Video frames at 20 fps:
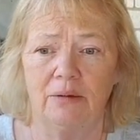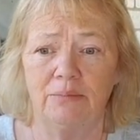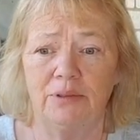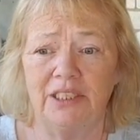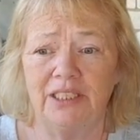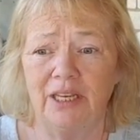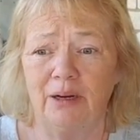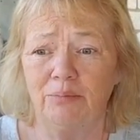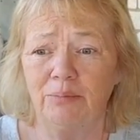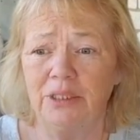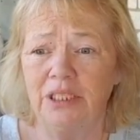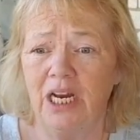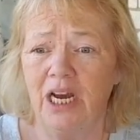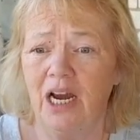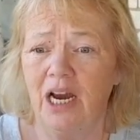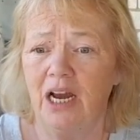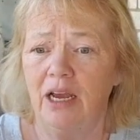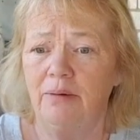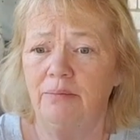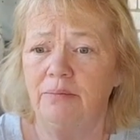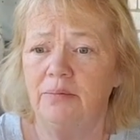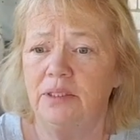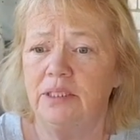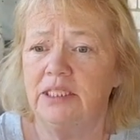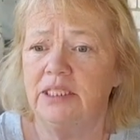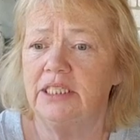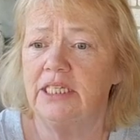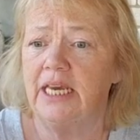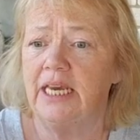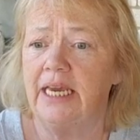
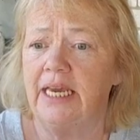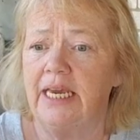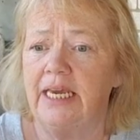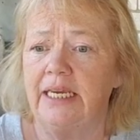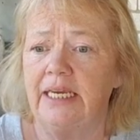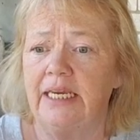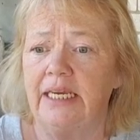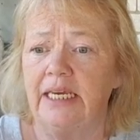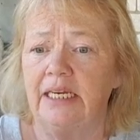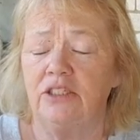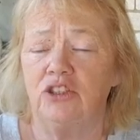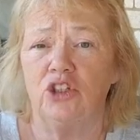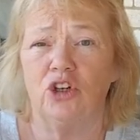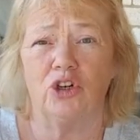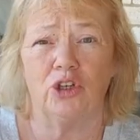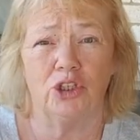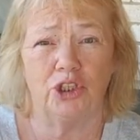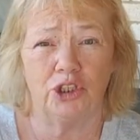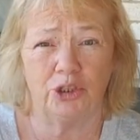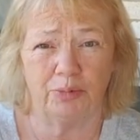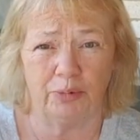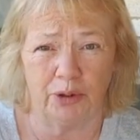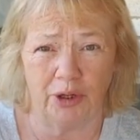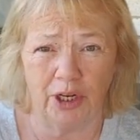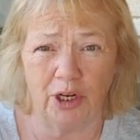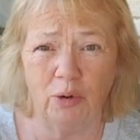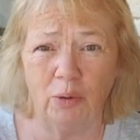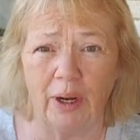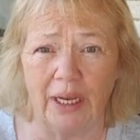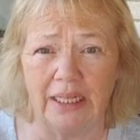Sometimes they get tarnished pretty
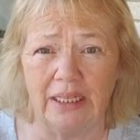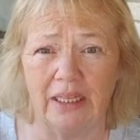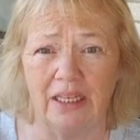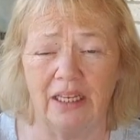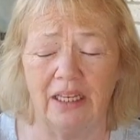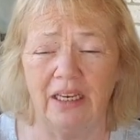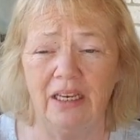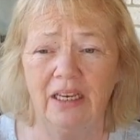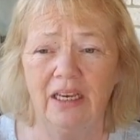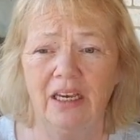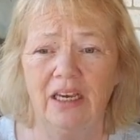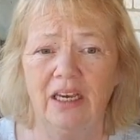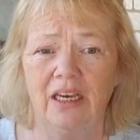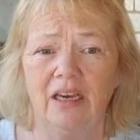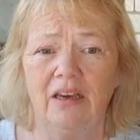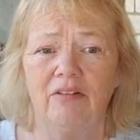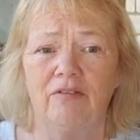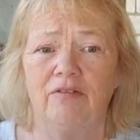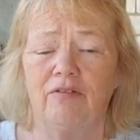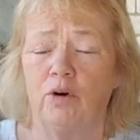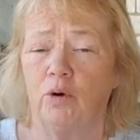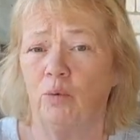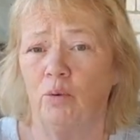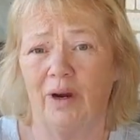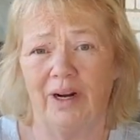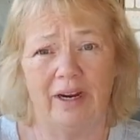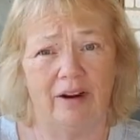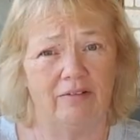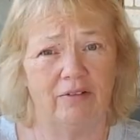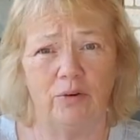quickly for
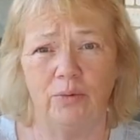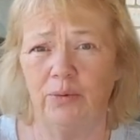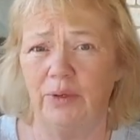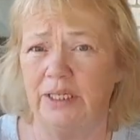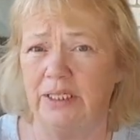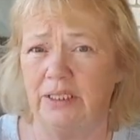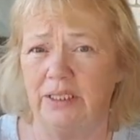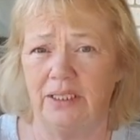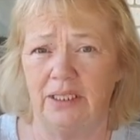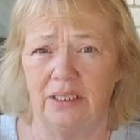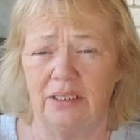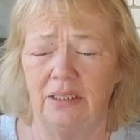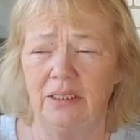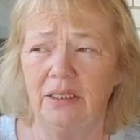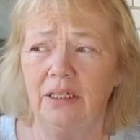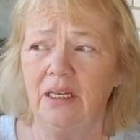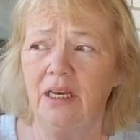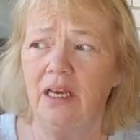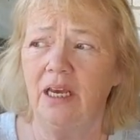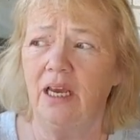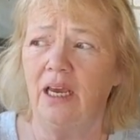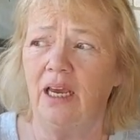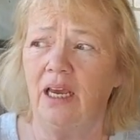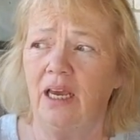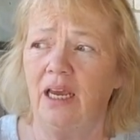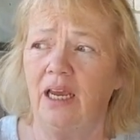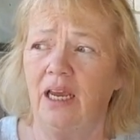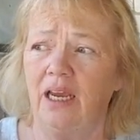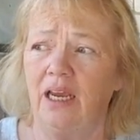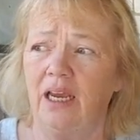whatever reason.
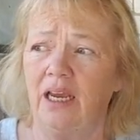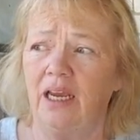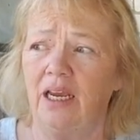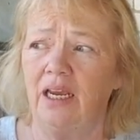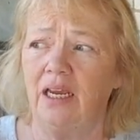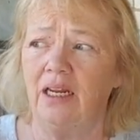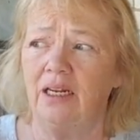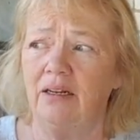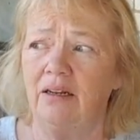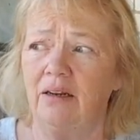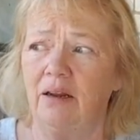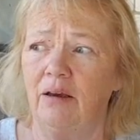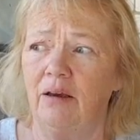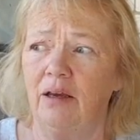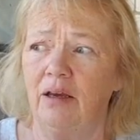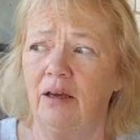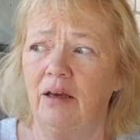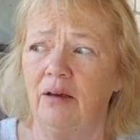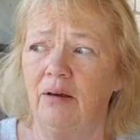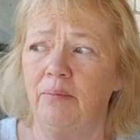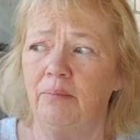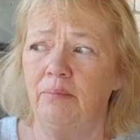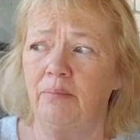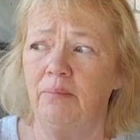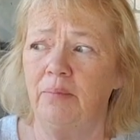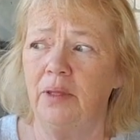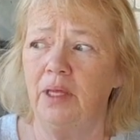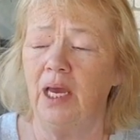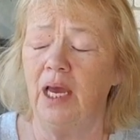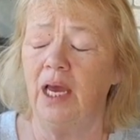And
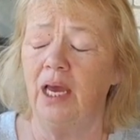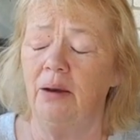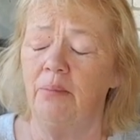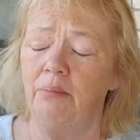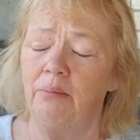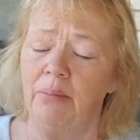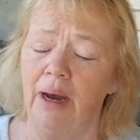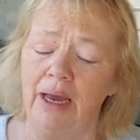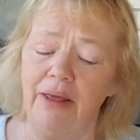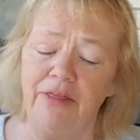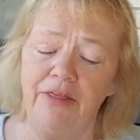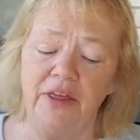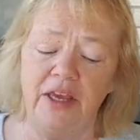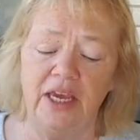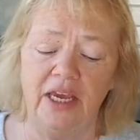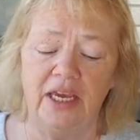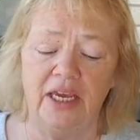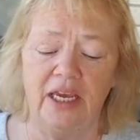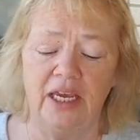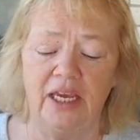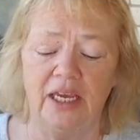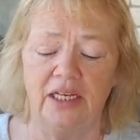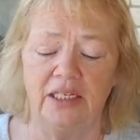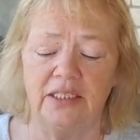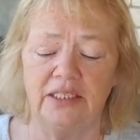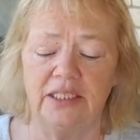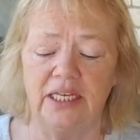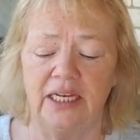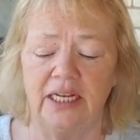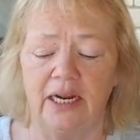my thing
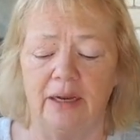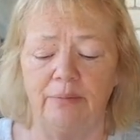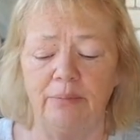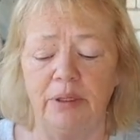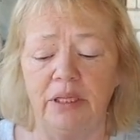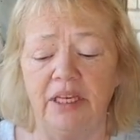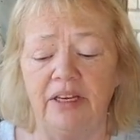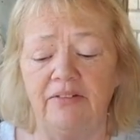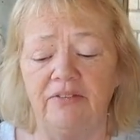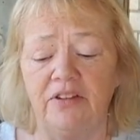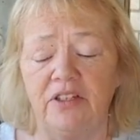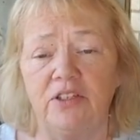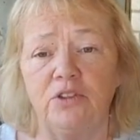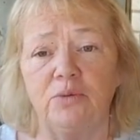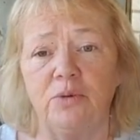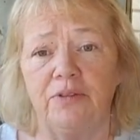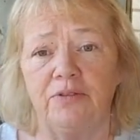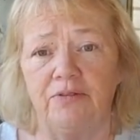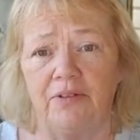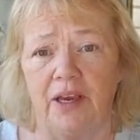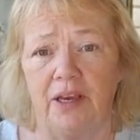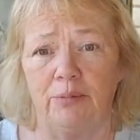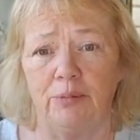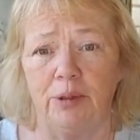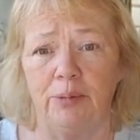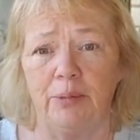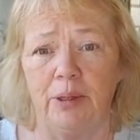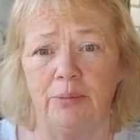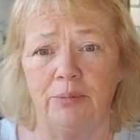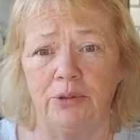is, and I believe this with
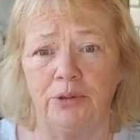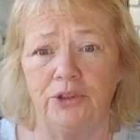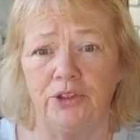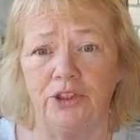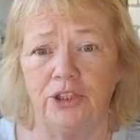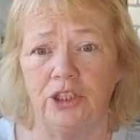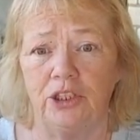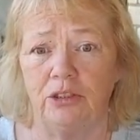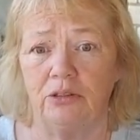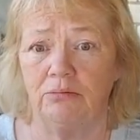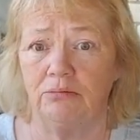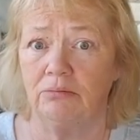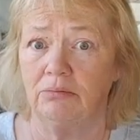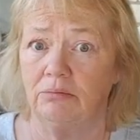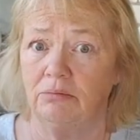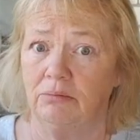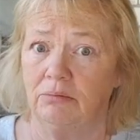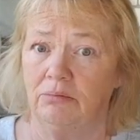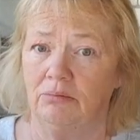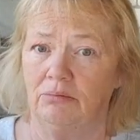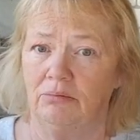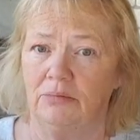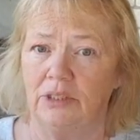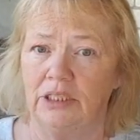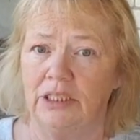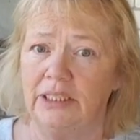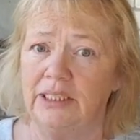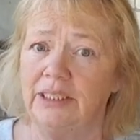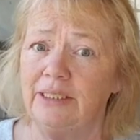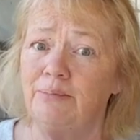family members too.
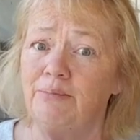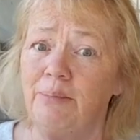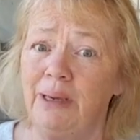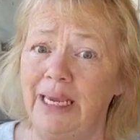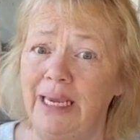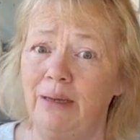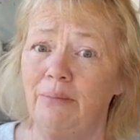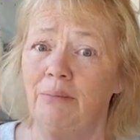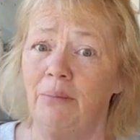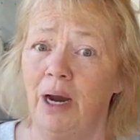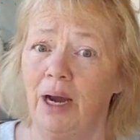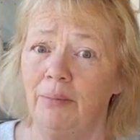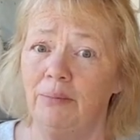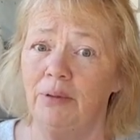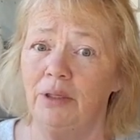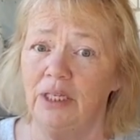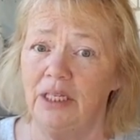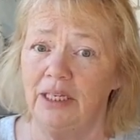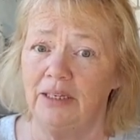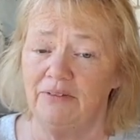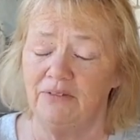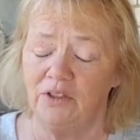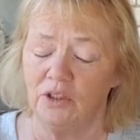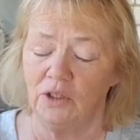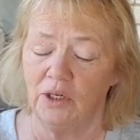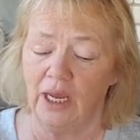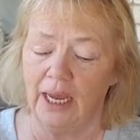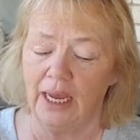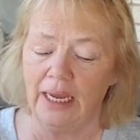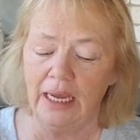This is me and my beliefs,
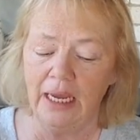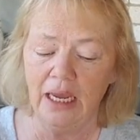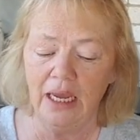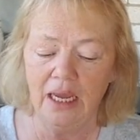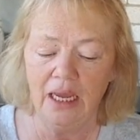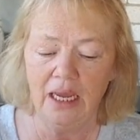okay?